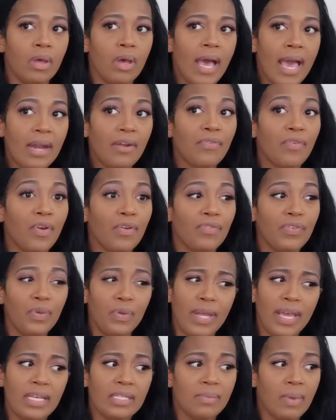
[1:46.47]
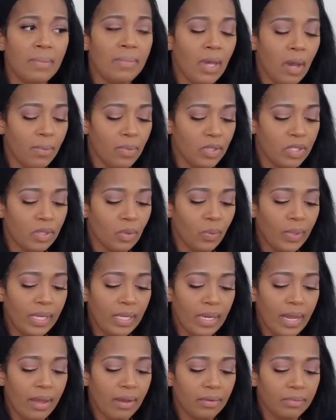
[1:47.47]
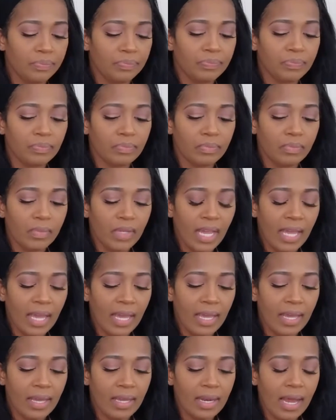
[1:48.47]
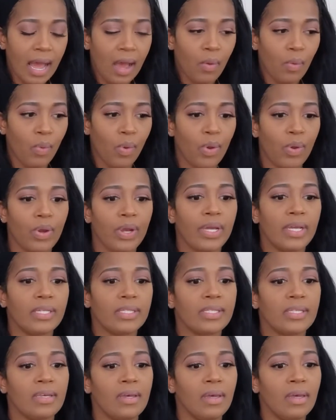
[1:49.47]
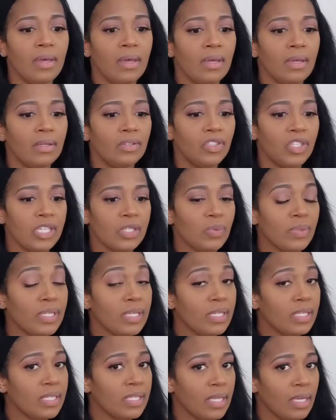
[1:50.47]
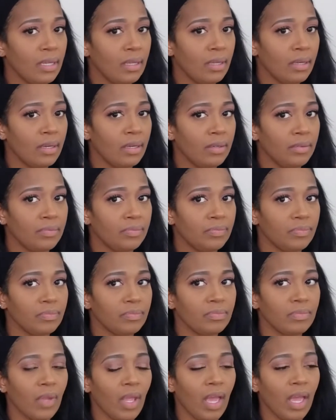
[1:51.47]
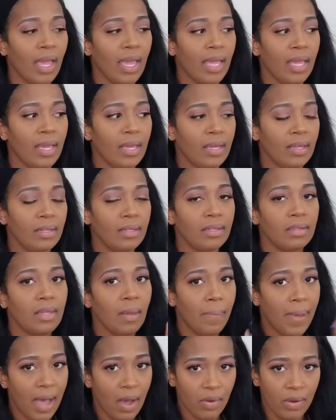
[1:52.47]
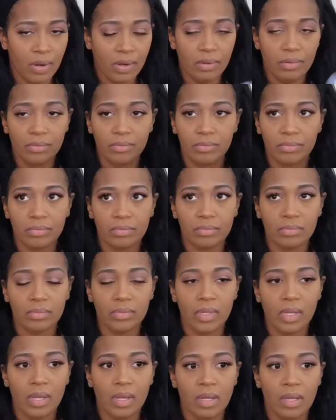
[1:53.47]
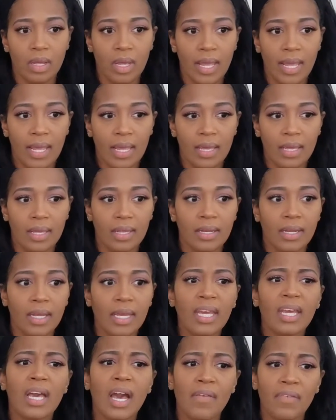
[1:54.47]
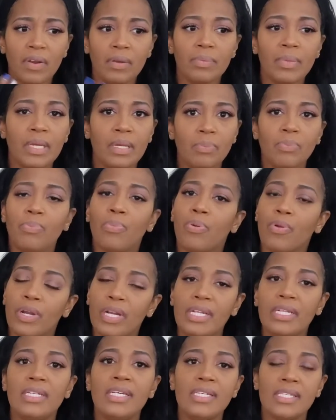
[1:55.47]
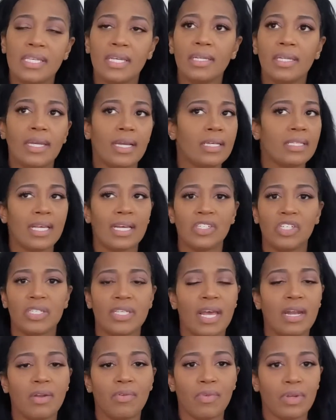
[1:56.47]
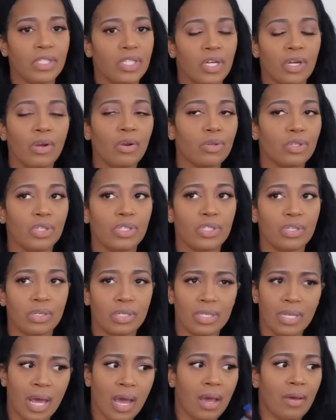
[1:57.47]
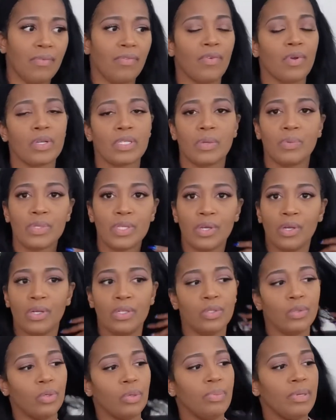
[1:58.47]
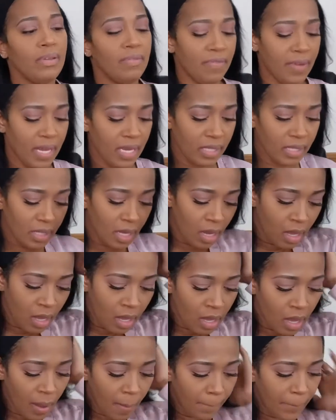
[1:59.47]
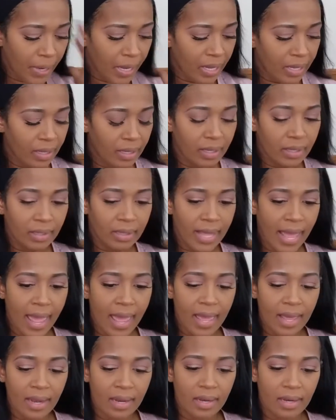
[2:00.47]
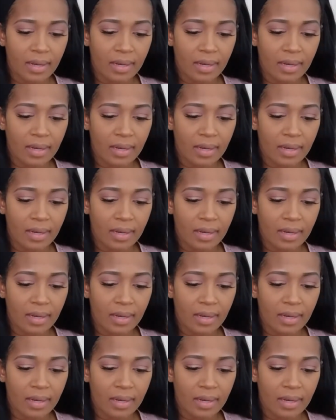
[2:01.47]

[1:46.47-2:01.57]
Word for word: I had it for a few days, maybe almost a week now. And I wore it just with concealer and the powder. And it covered me pretty decently because I just had to run to the grocery store. So I, of course I wasn't going to do a beat face, but that,